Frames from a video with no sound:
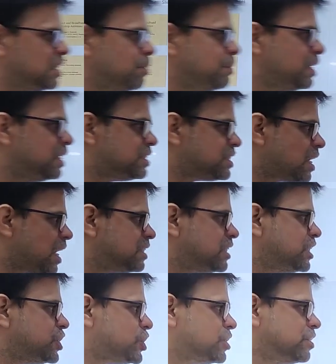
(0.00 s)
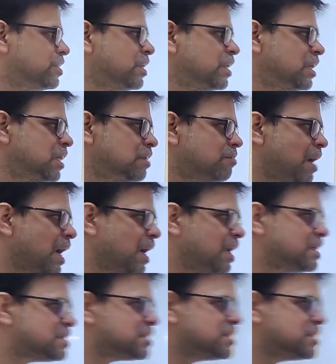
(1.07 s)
the miniaturization in wireless